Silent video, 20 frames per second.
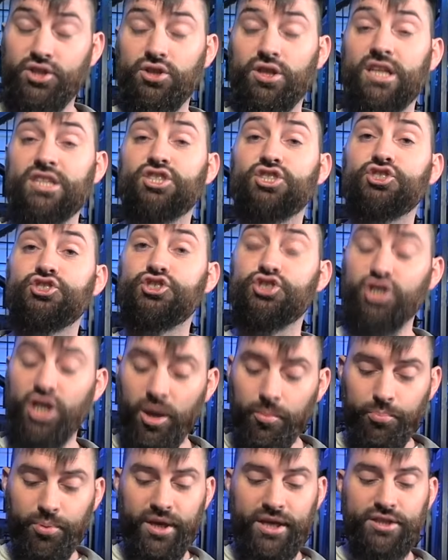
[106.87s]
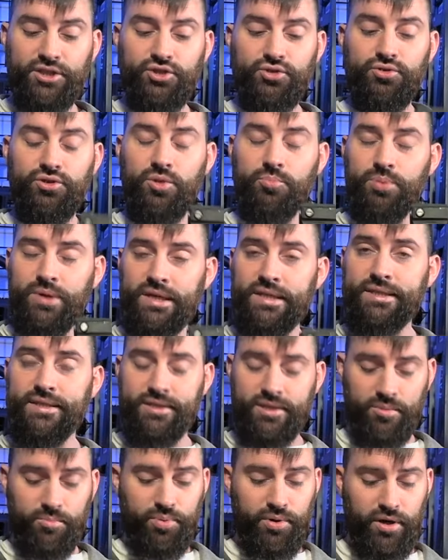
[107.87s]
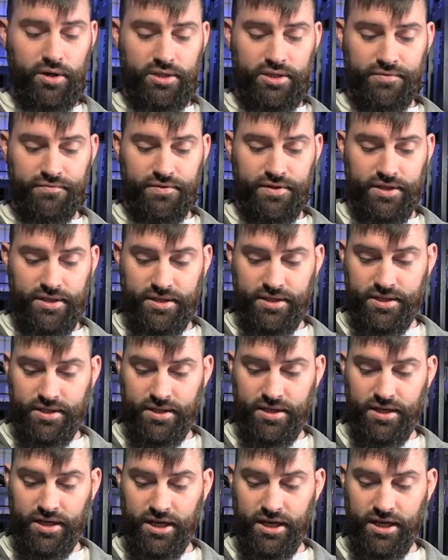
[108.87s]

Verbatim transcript: so let's jump into the pieces and parts of this.